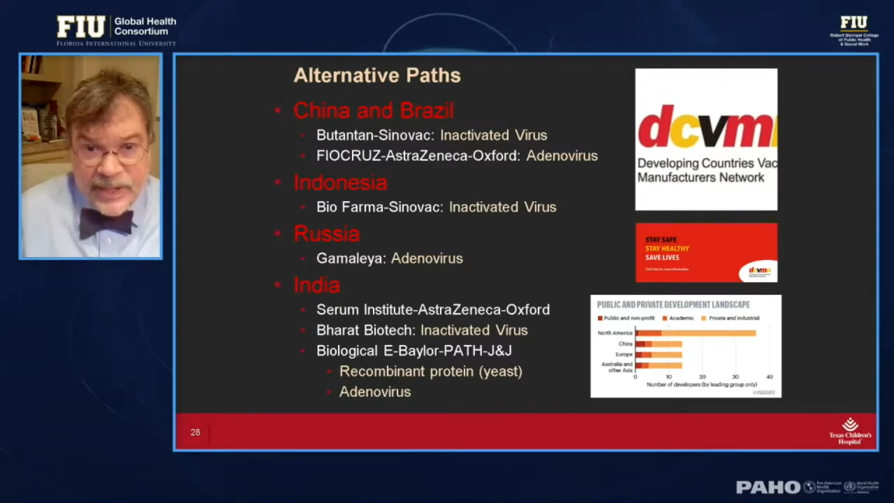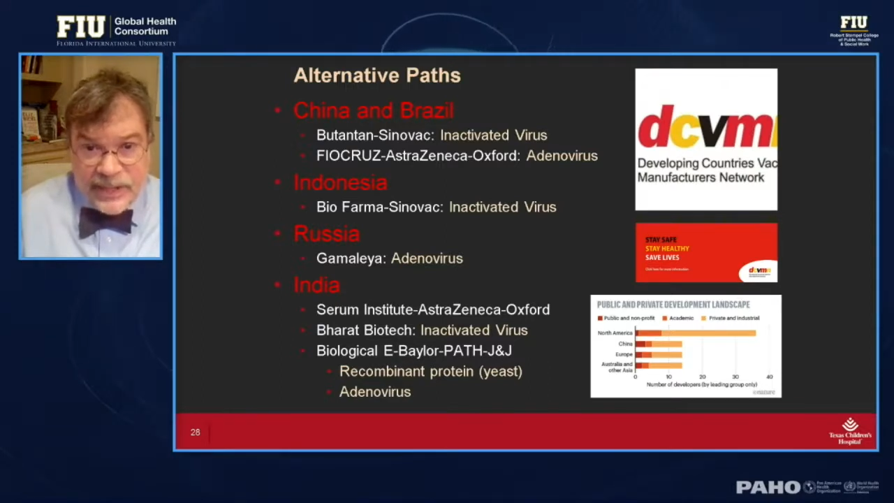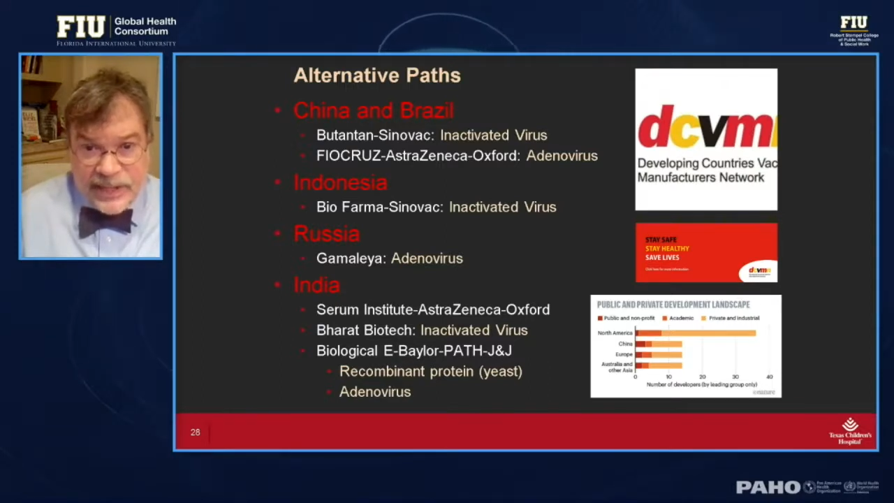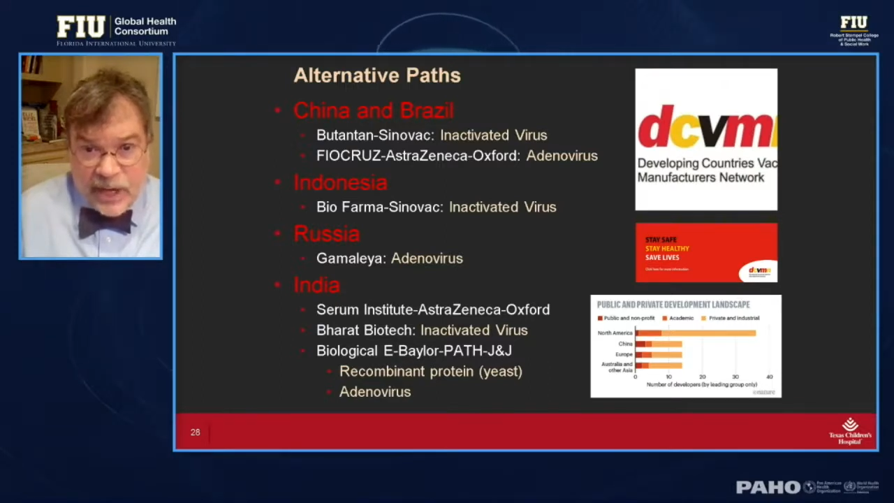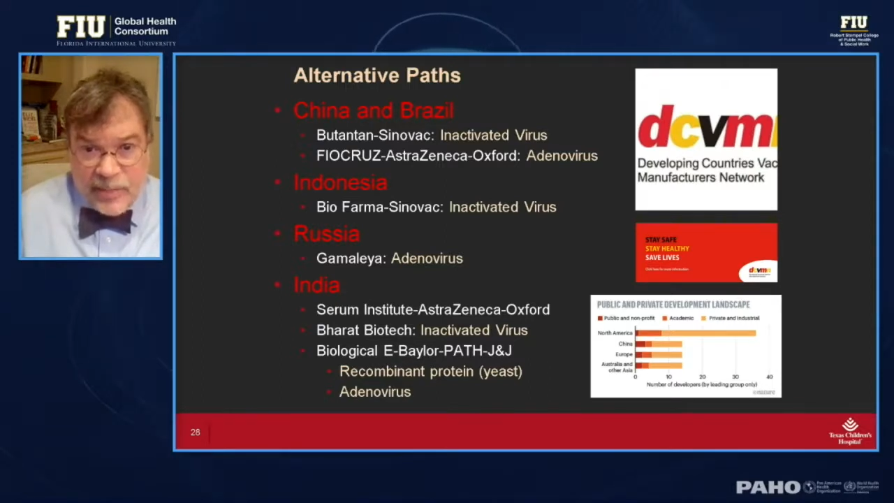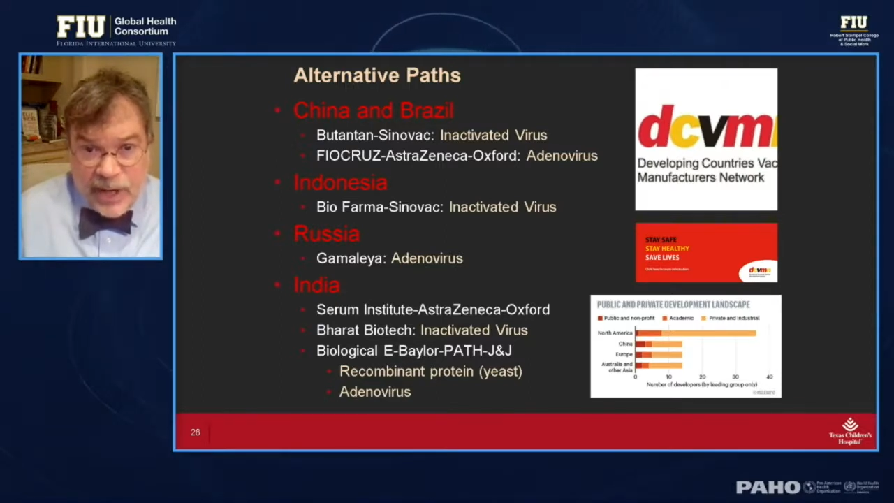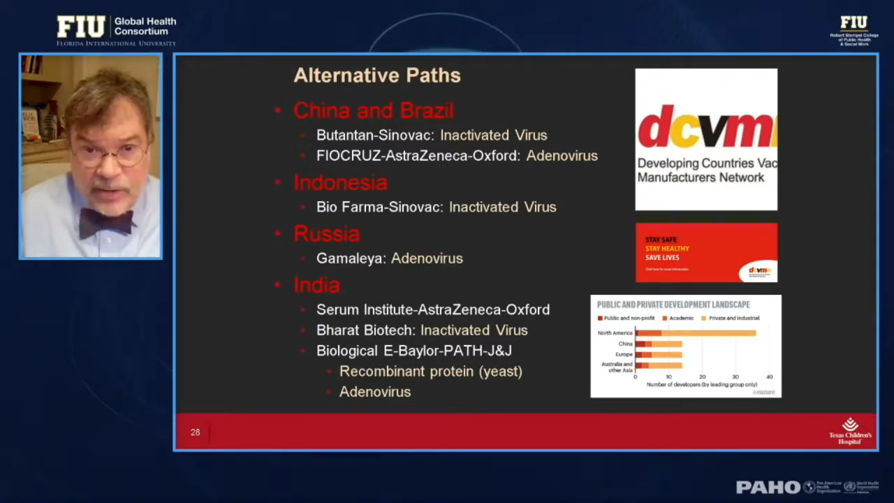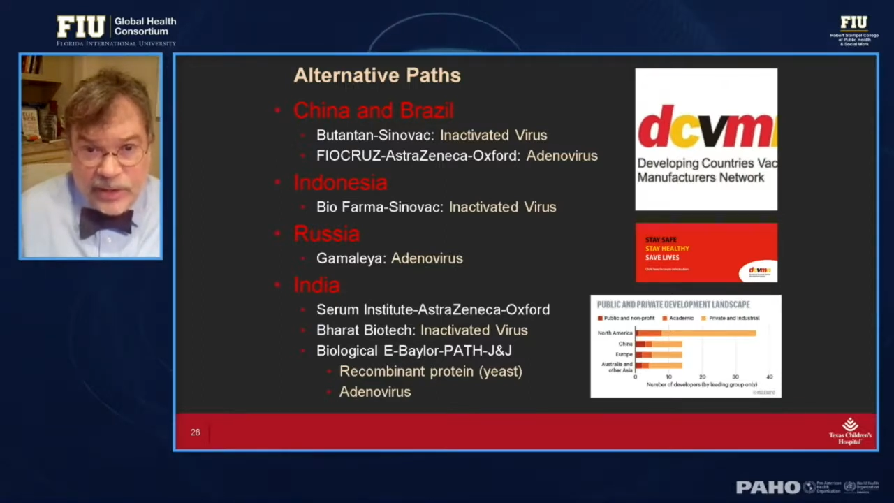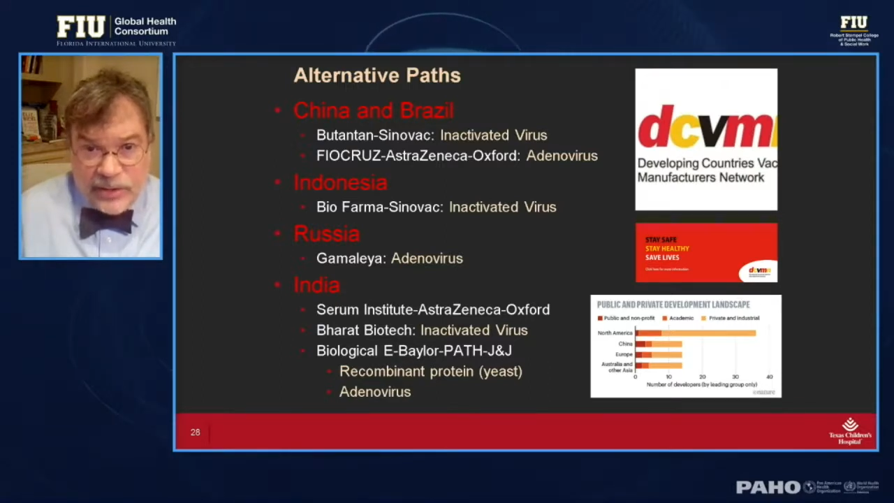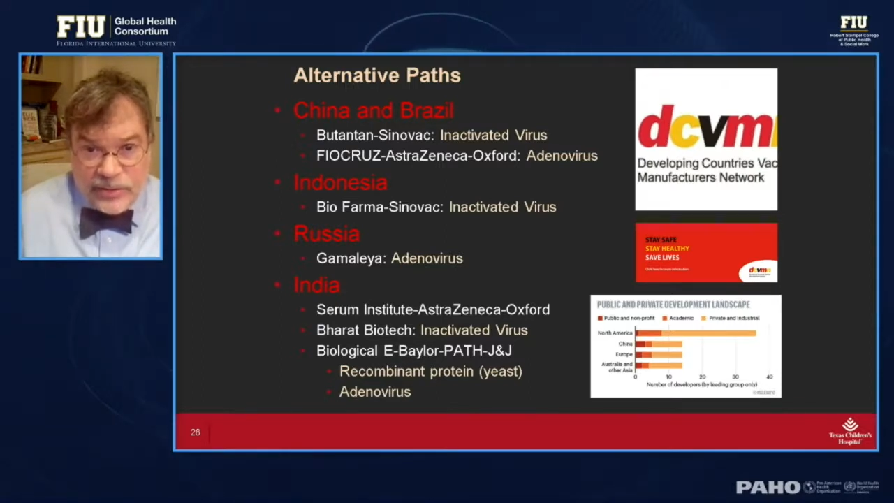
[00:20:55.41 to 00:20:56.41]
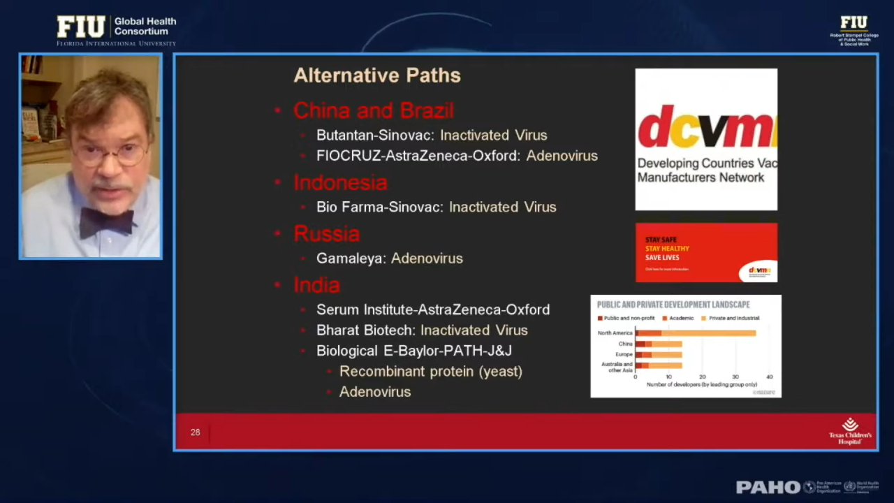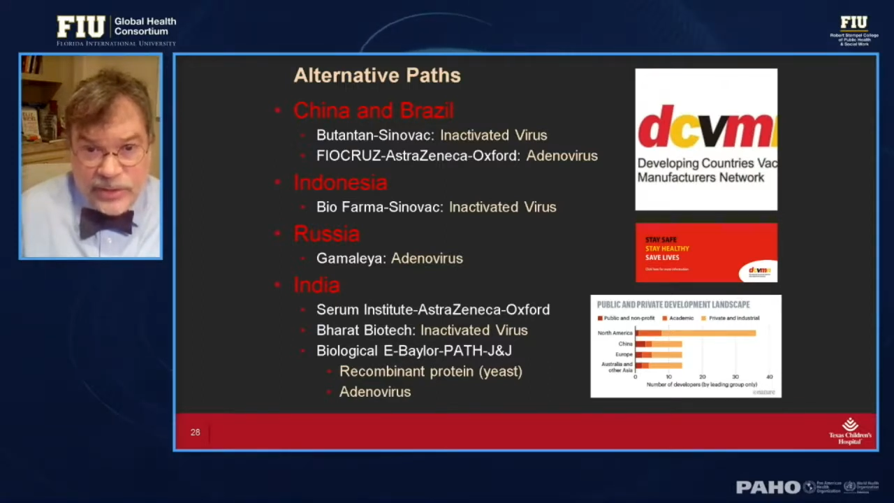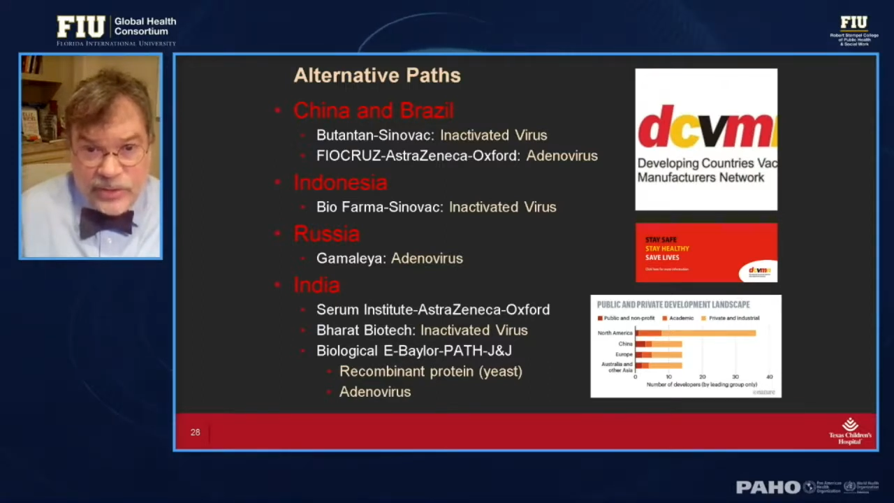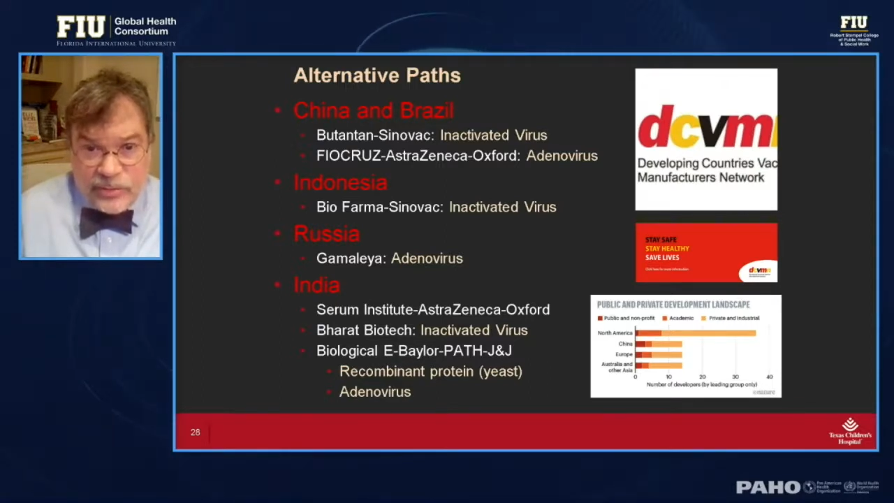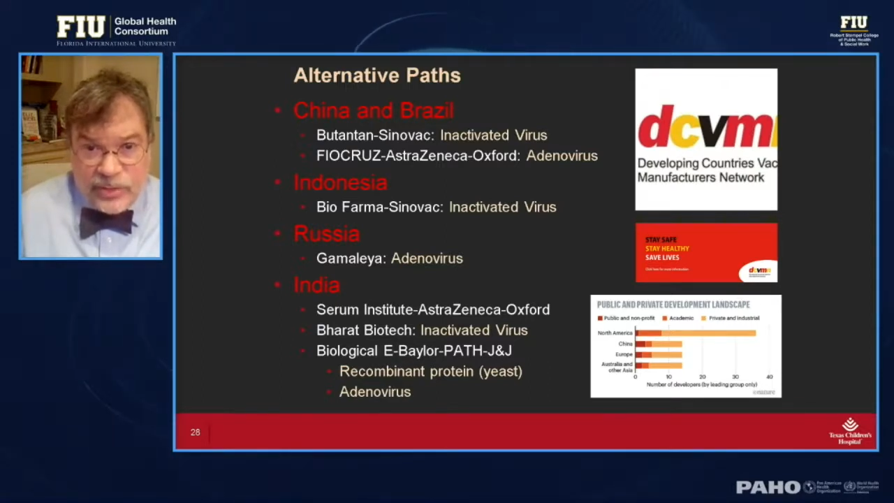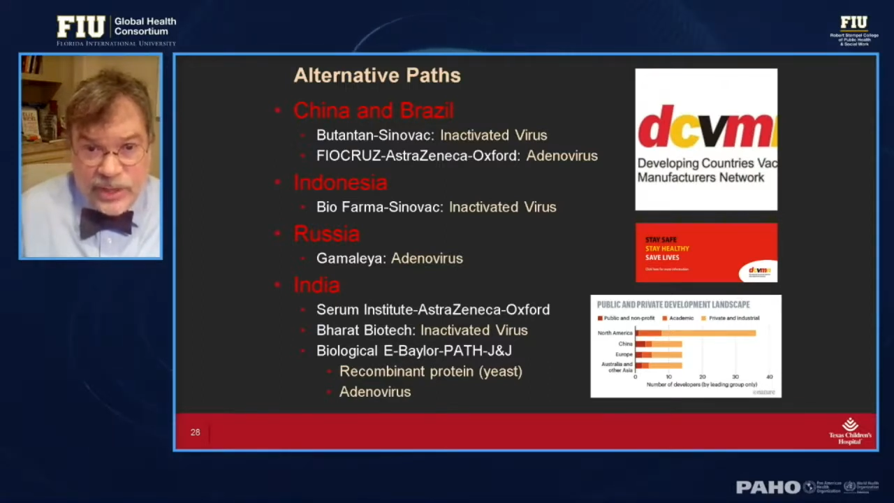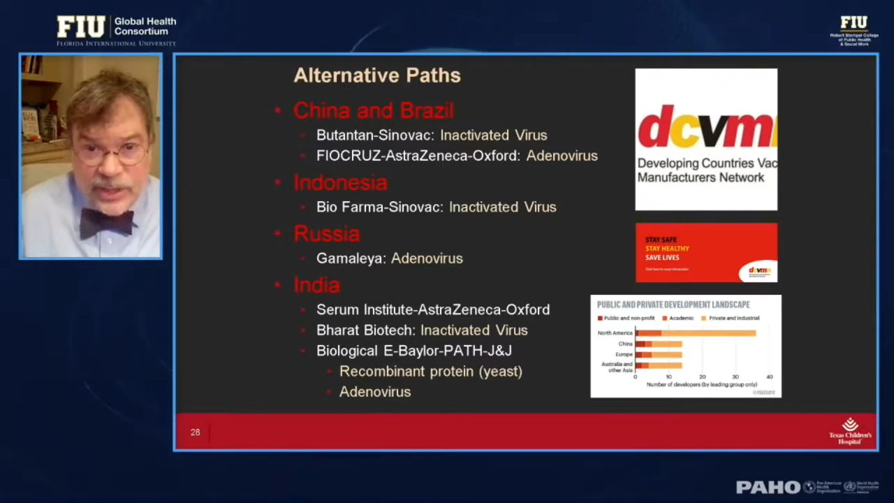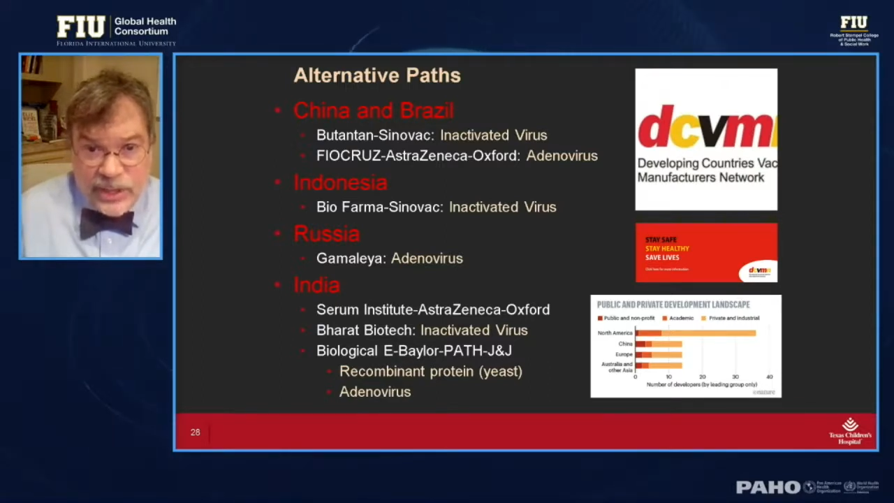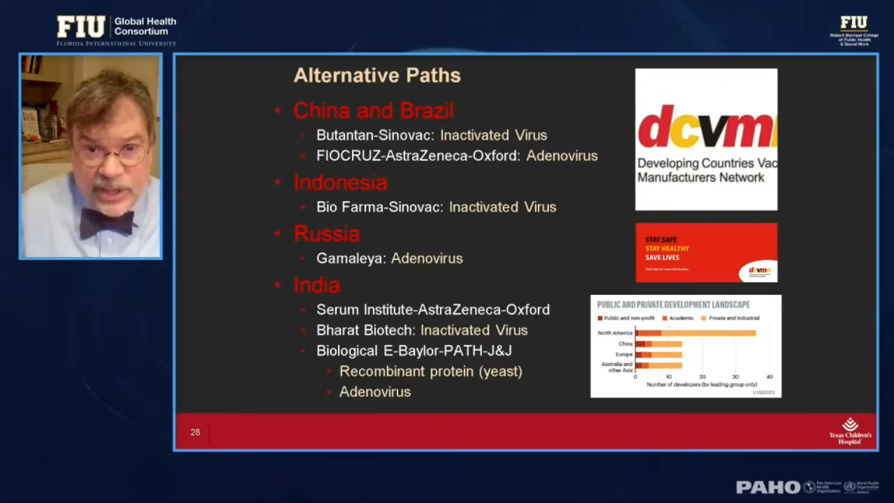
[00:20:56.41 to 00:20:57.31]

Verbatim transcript: in Sao Paulo to